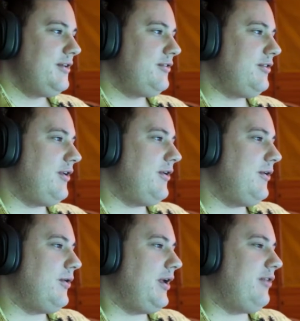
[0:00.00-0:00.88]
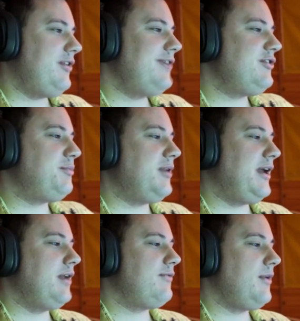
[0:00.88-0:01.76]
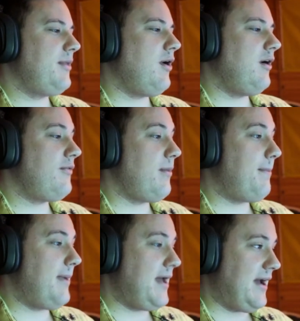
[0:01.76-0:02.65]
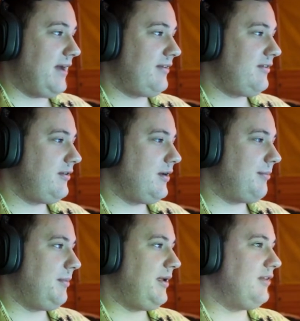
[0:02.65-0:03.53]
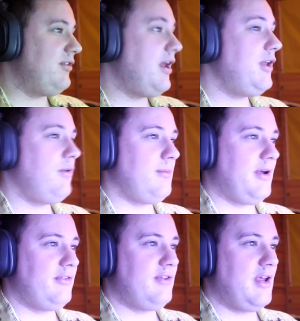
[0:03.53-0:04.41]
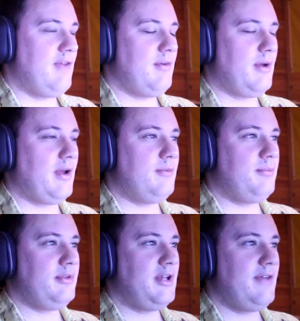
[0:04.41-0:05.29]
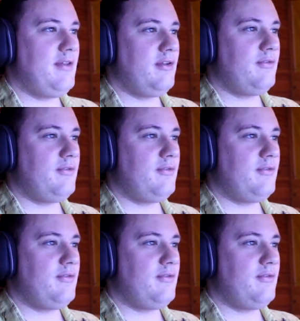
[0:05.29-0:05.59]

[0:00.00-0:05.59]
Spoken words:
So instead of just playing it from off the bat, I'm going to be continuing my save. I played this